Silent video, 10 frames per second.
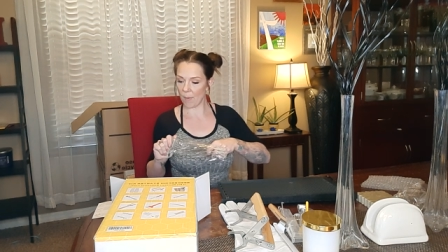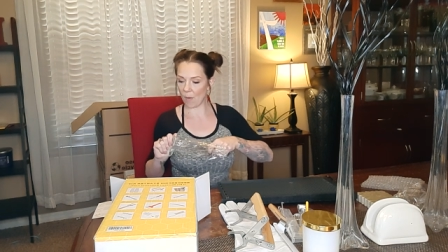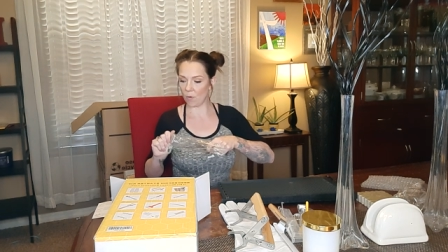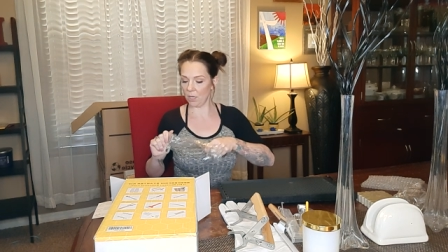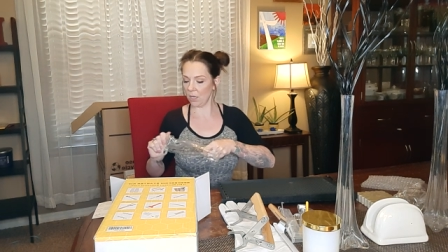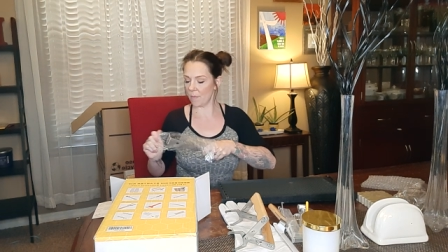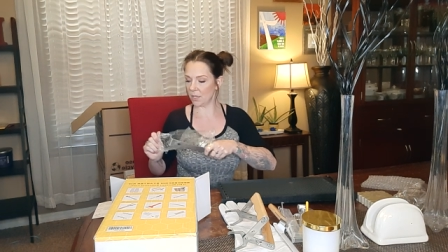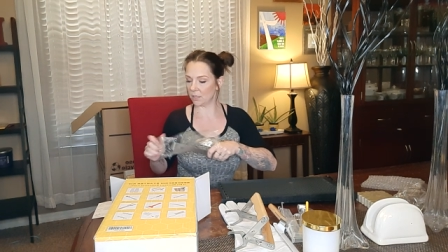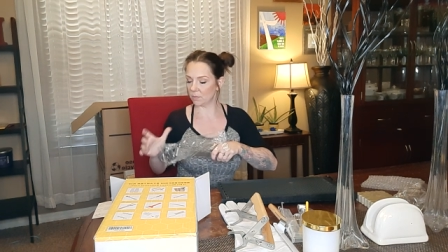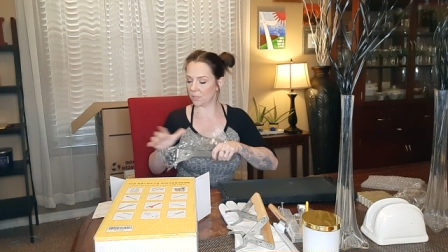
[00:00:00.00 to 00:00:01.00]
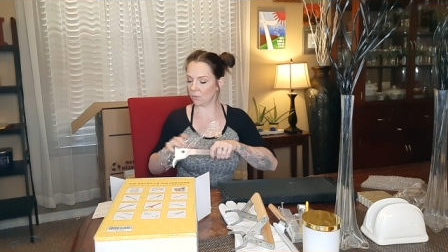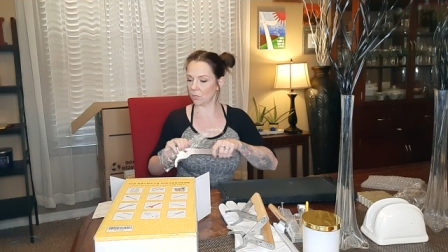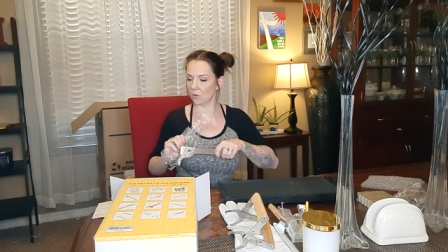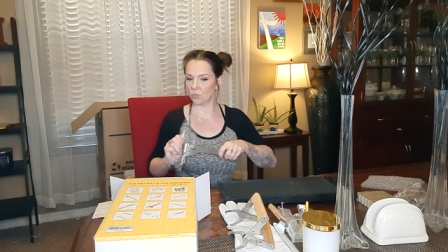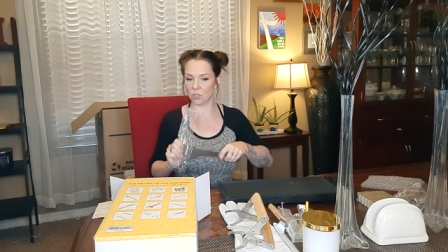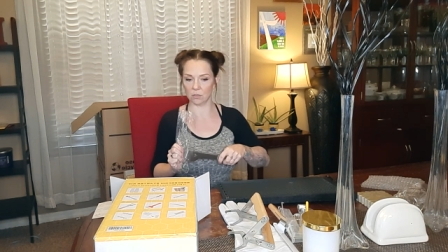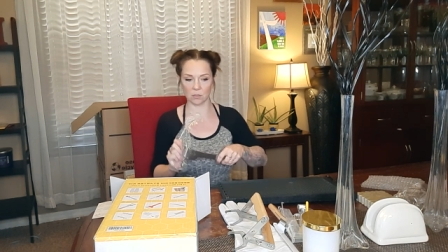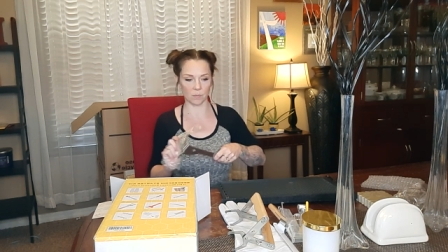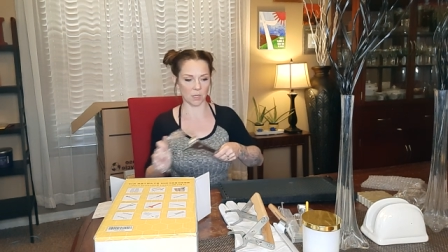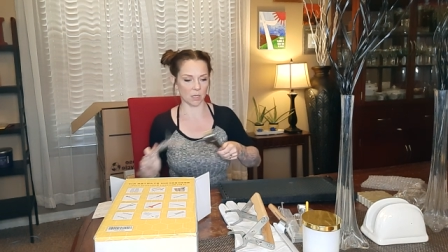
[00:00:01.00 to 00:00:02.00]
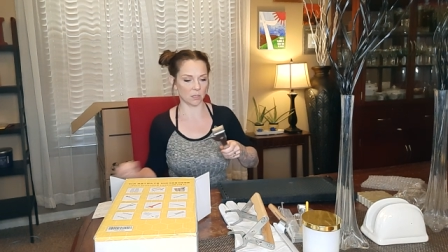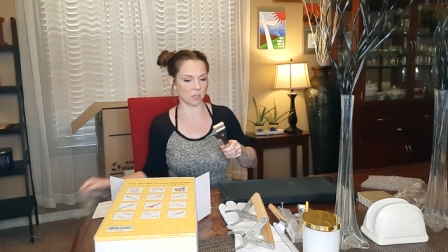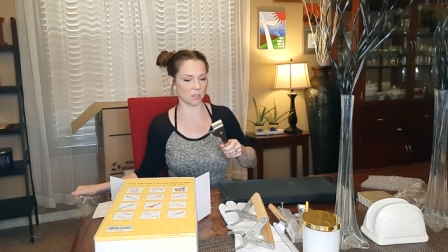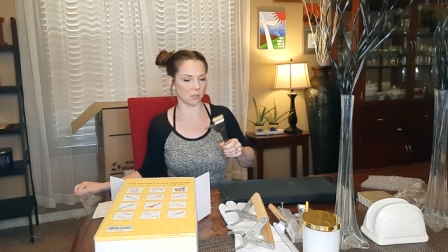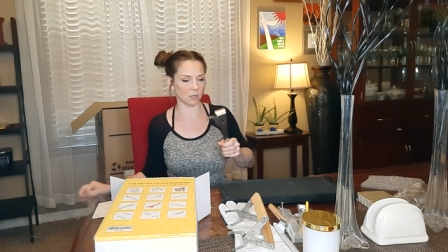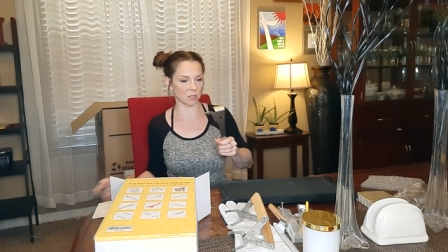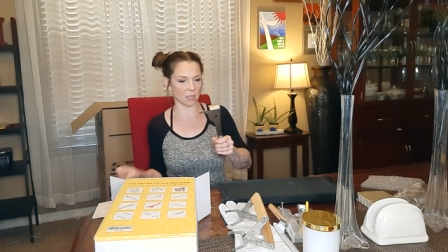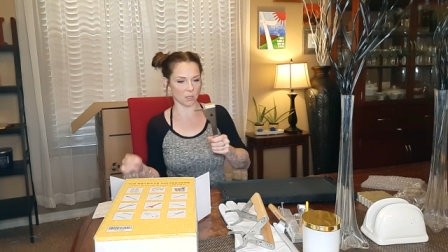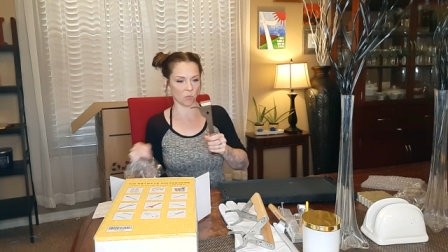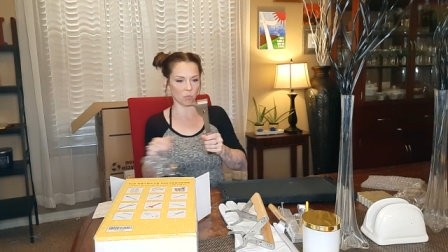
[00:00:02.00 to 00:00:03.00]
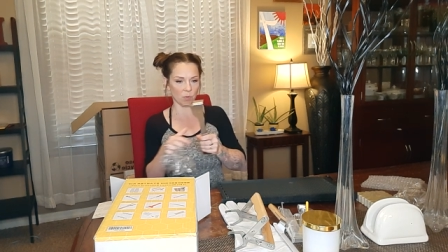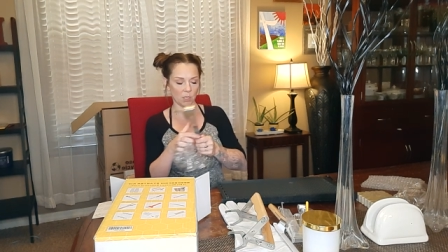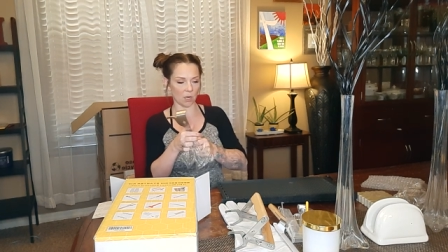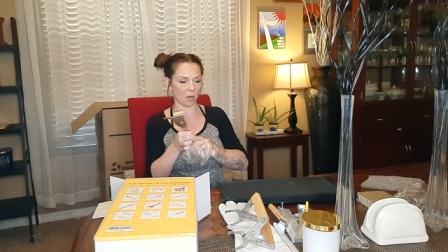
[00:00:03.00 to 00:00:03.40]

I might want to get me some steel-toed shoes because this looks like it would really